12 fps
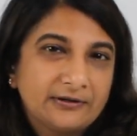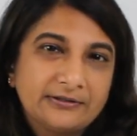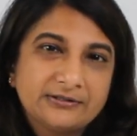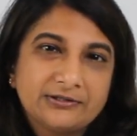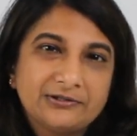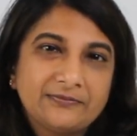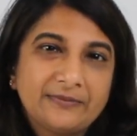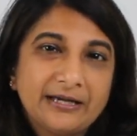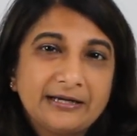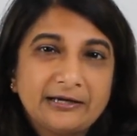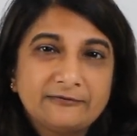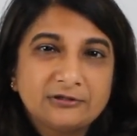so you might
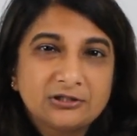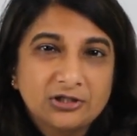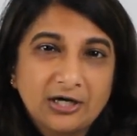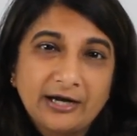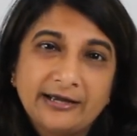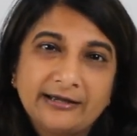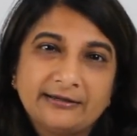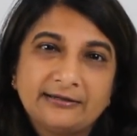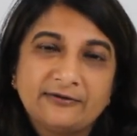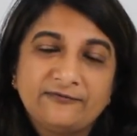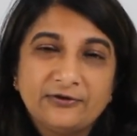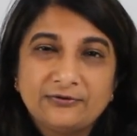have to try
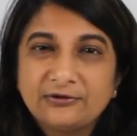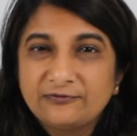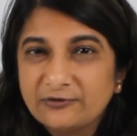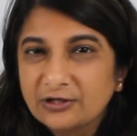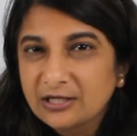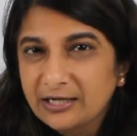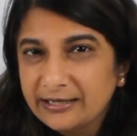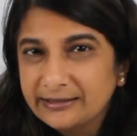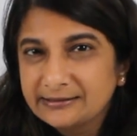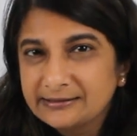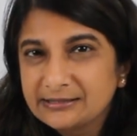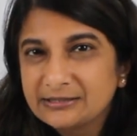a few different
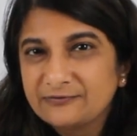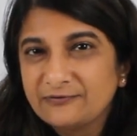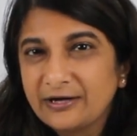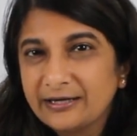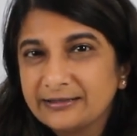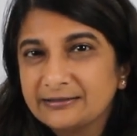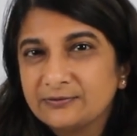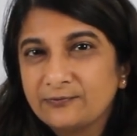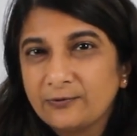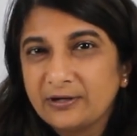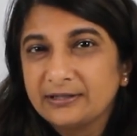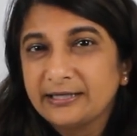kinds to find
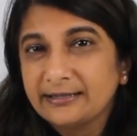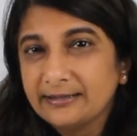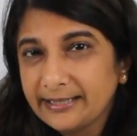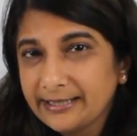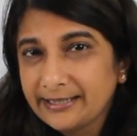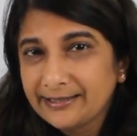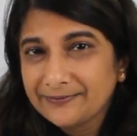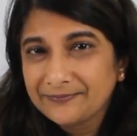one they like.